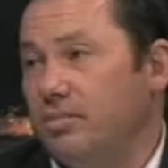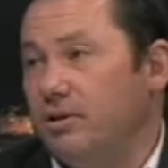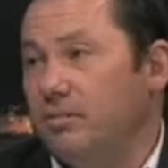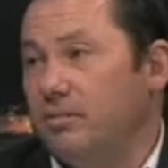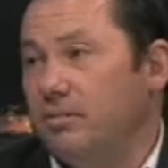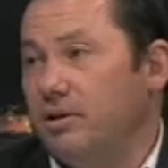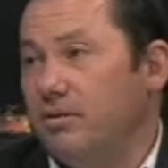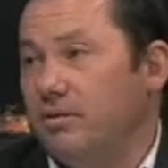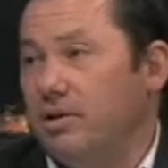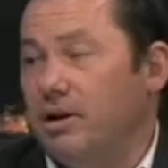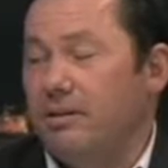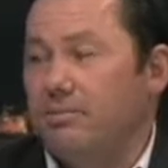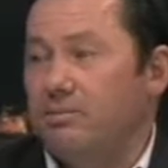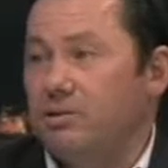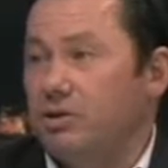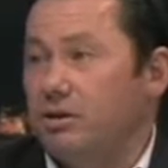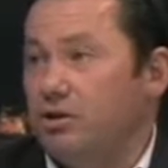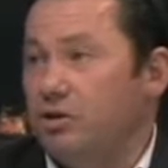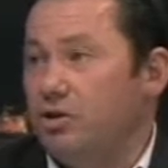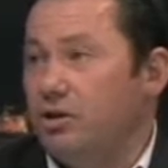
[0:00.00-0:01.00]
when we went up
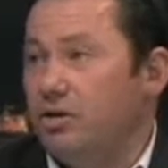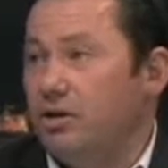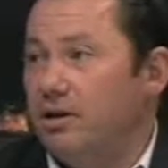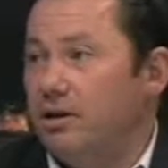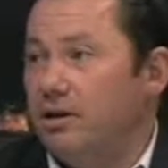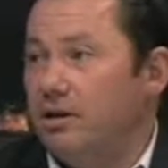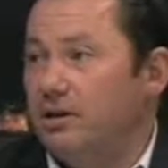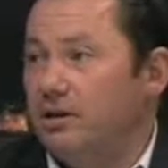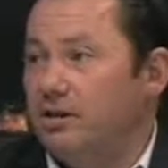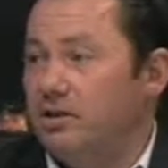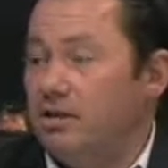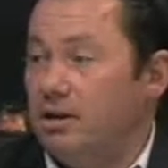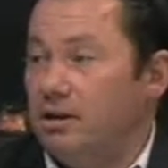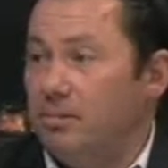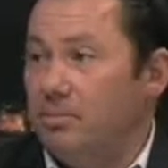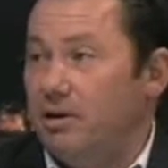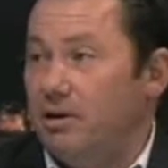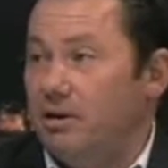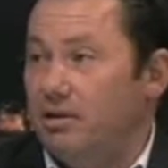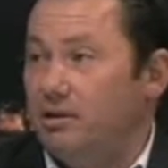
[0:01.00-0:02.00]
to China to
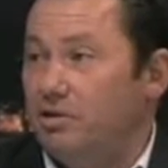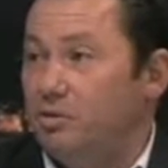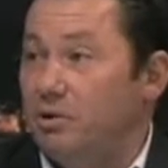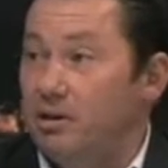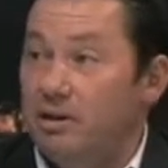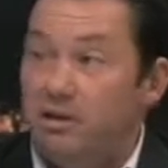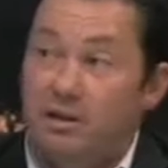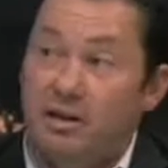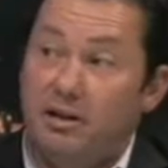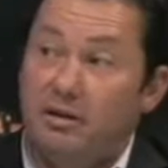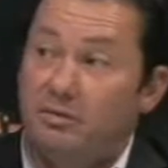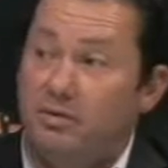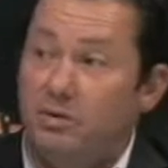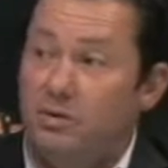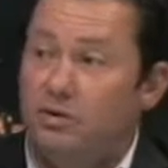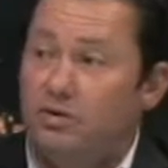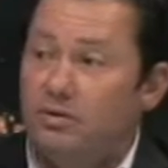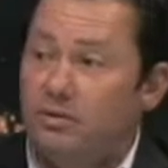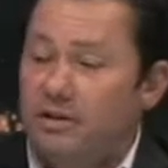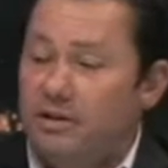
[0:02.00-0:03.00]
celebrate the 20th
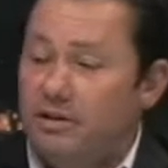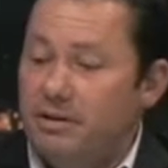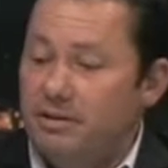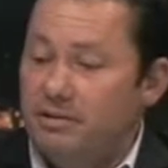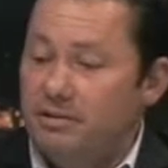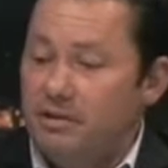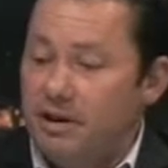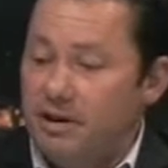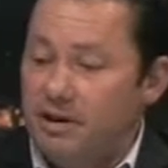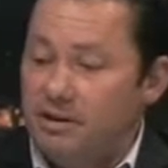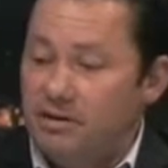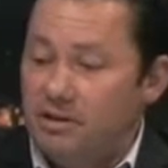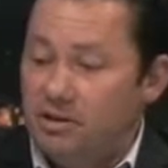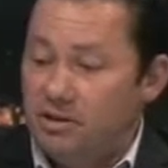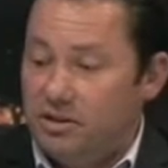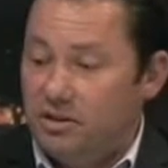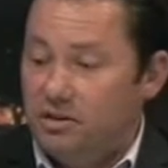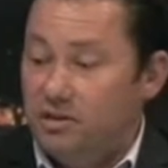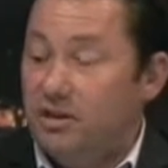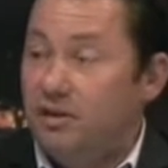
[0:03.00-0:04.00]
anniversary of our
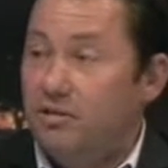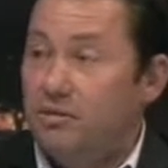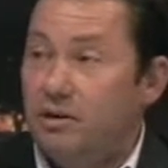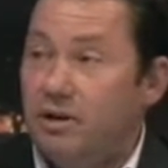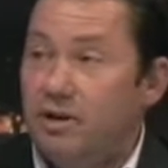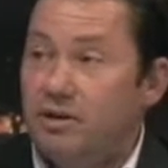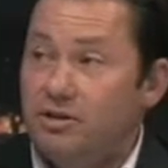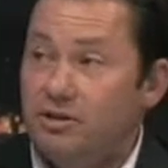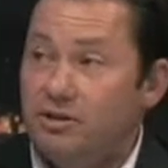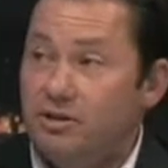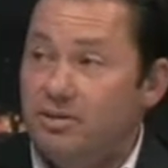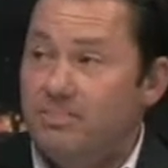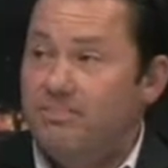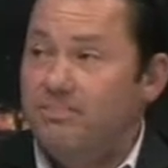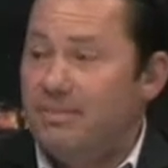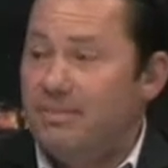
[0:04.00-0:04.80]
sister city relationship.